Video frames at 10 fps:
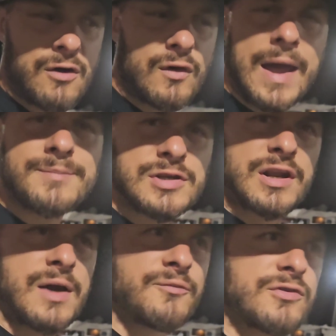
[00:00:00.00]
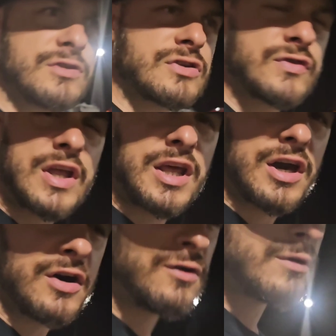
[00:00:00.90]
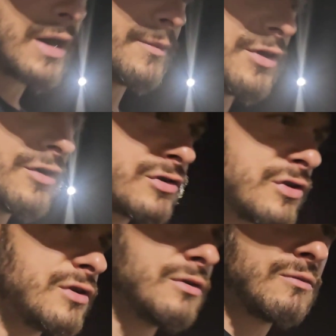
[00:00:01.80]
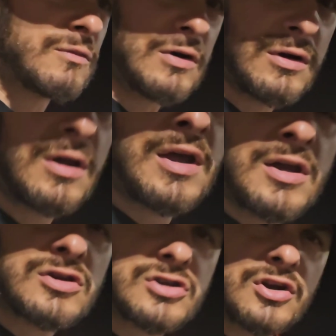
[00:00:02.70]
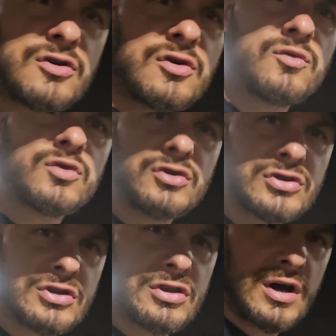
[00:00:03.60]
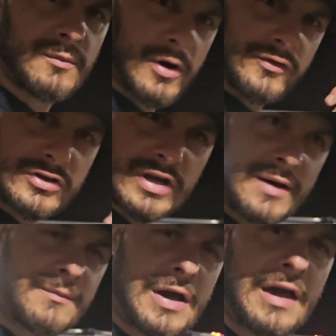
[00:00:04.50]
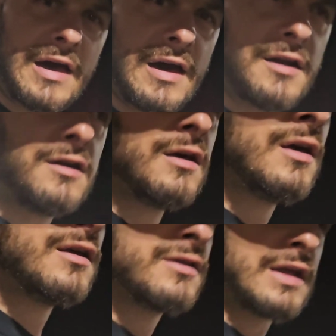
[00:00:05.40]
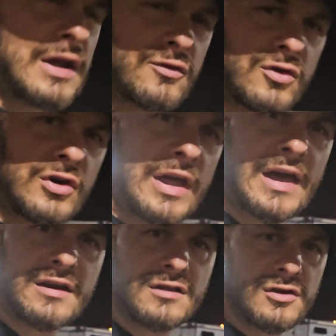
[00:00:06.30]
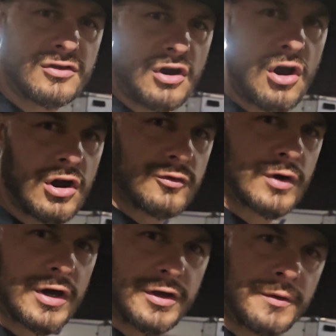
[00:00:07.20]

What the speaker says: wraps it up for this video. I mean, those are the general rules of thumb off the top of my head that I really had to learn the hard way.